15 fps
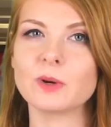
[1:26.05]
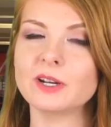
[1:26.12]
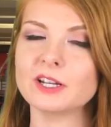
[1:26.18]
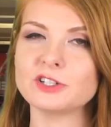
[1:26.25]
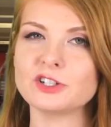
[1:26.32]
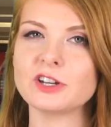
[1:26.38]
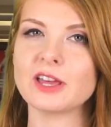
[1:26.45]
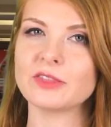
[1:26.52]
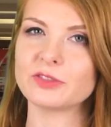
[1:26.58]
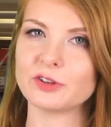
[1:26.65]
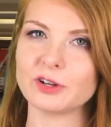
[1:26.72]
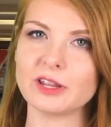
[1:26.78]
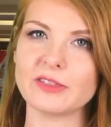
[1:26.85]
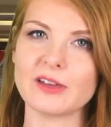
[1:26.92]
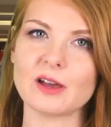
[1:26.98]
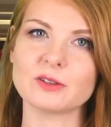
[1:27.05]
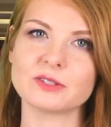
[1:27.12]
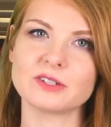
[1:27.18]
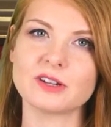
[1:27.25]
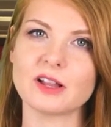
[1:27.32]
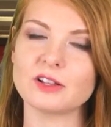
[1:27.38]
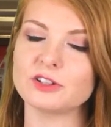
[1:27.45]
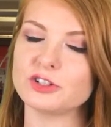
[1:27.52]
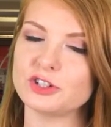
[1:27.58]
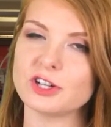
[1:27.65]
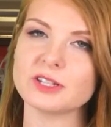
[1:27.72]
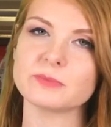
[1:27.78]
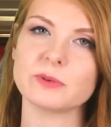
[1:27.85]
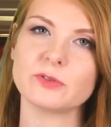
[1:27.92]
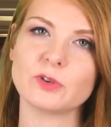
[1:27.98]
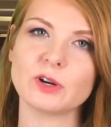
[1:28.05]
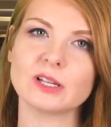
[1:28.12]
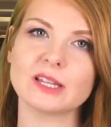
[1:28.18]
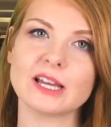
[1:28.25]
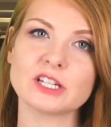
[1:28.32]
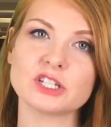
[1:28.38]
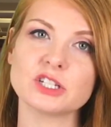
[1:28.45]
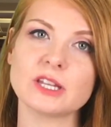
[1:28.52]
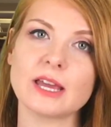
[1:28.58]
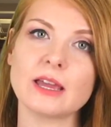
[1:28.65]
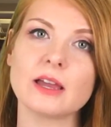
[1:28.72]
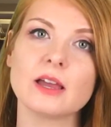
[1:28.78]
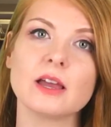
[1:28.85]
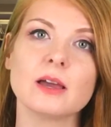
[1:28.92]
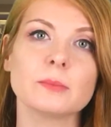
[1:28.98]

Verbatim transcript: $130,000 just before Election Day,